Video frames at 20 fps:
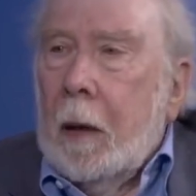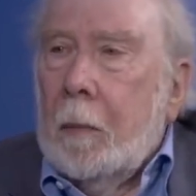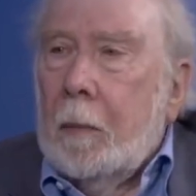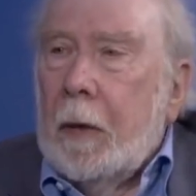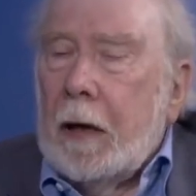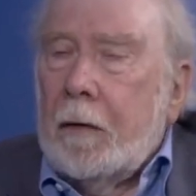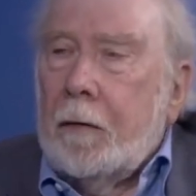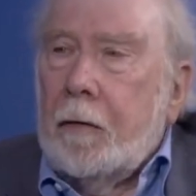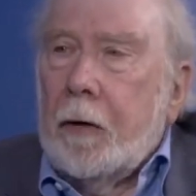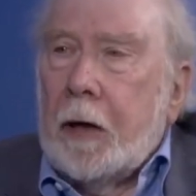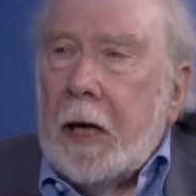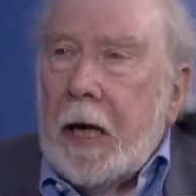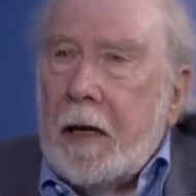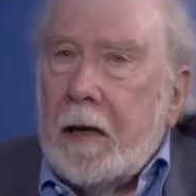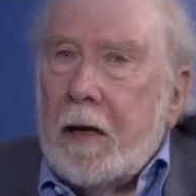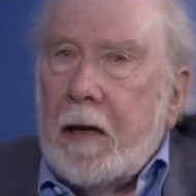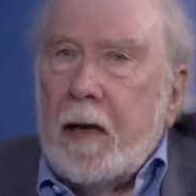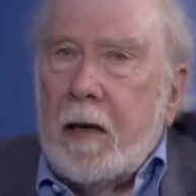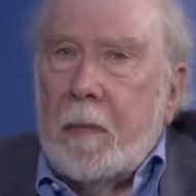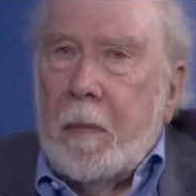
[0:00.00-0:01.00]
But for
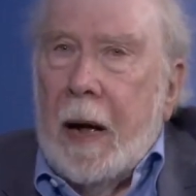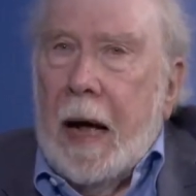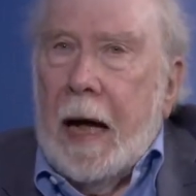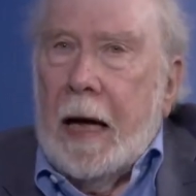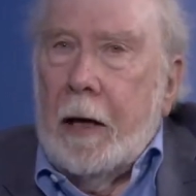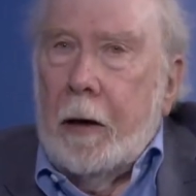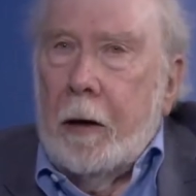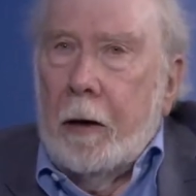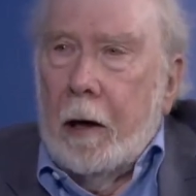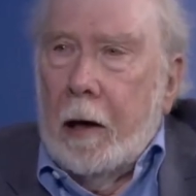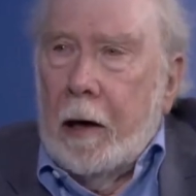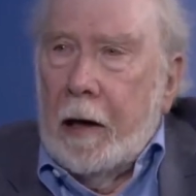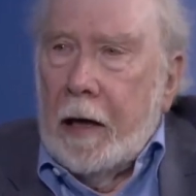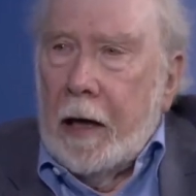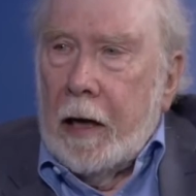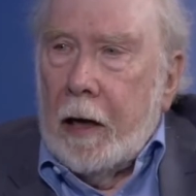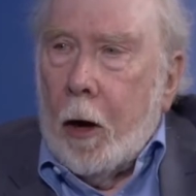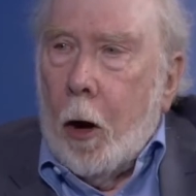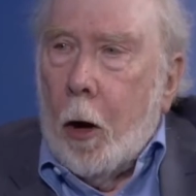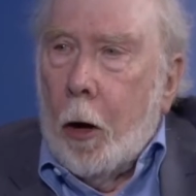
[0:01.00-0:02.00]
instance, my
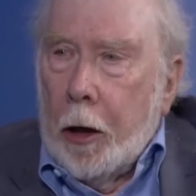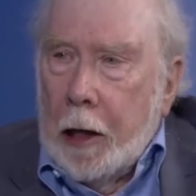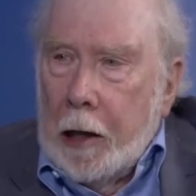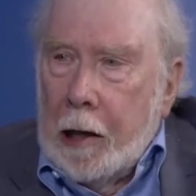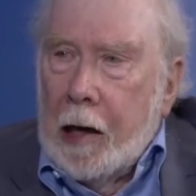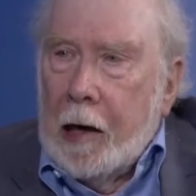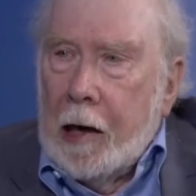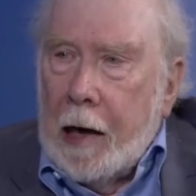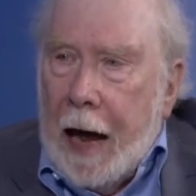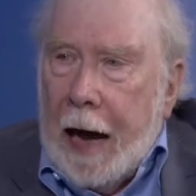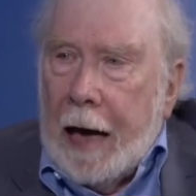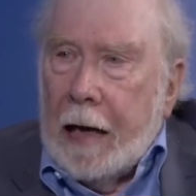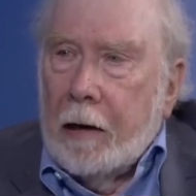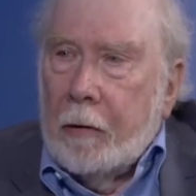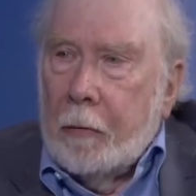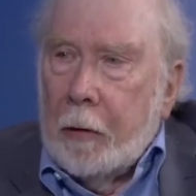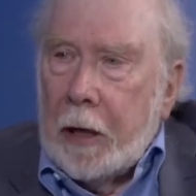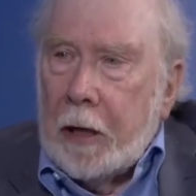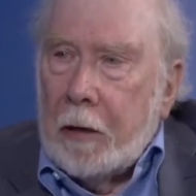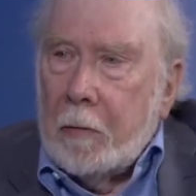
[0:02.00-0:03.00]
earlier Euler
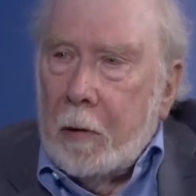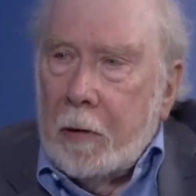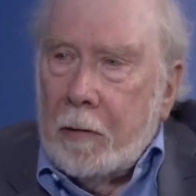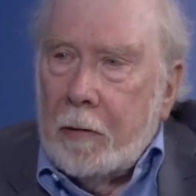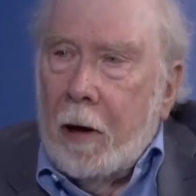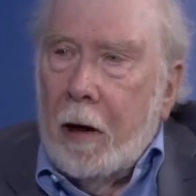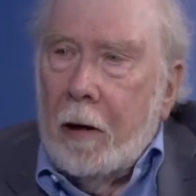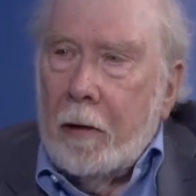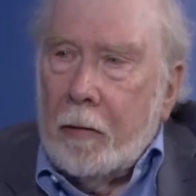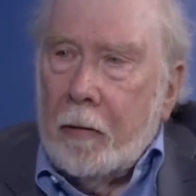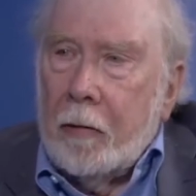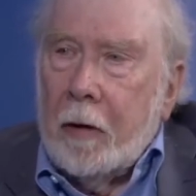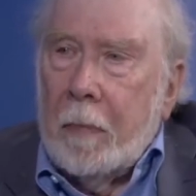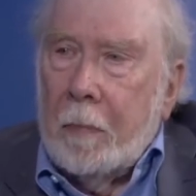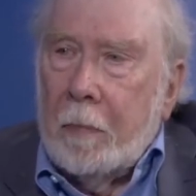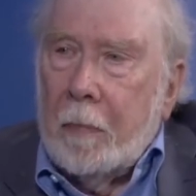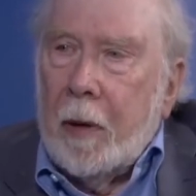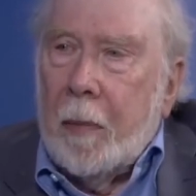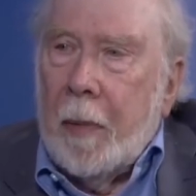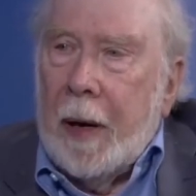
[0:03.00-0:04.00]
language was also
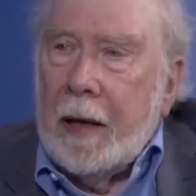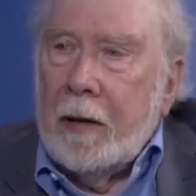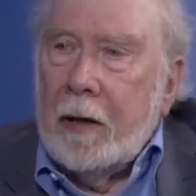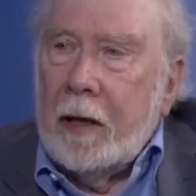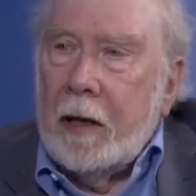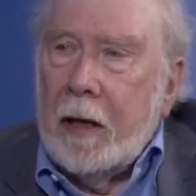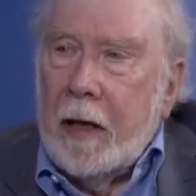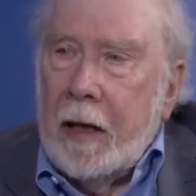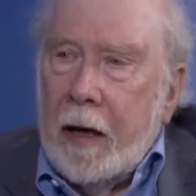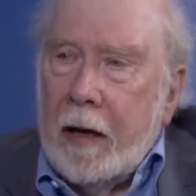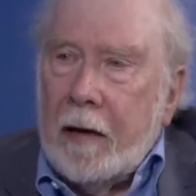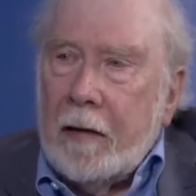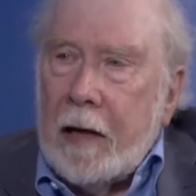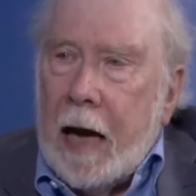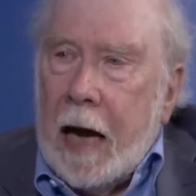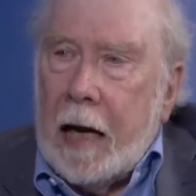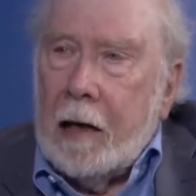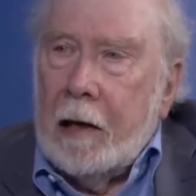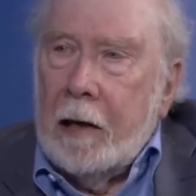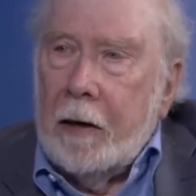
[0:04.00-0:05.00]
implemented in
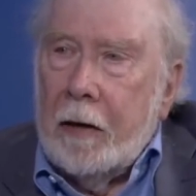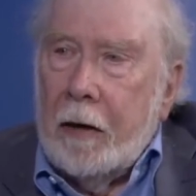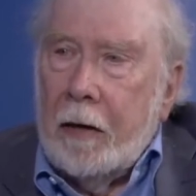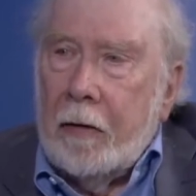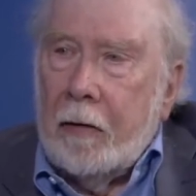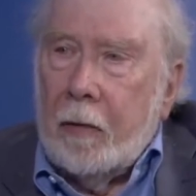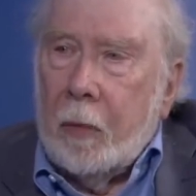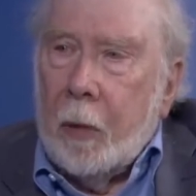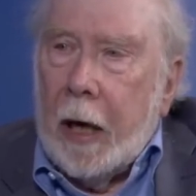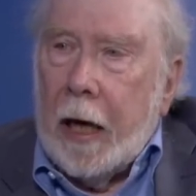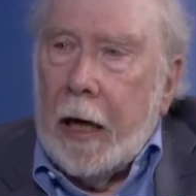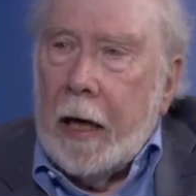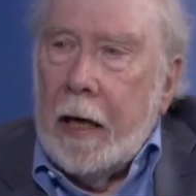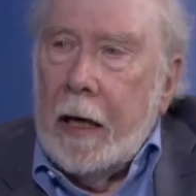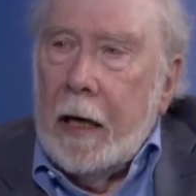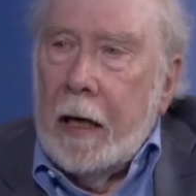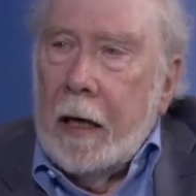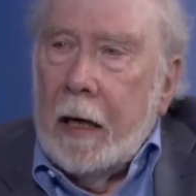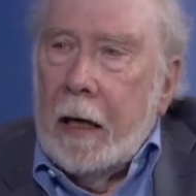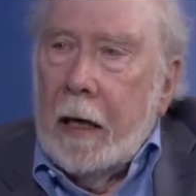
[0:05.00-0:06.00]
exactly this
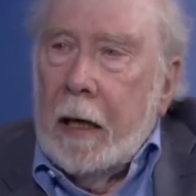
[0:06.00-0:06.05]
way,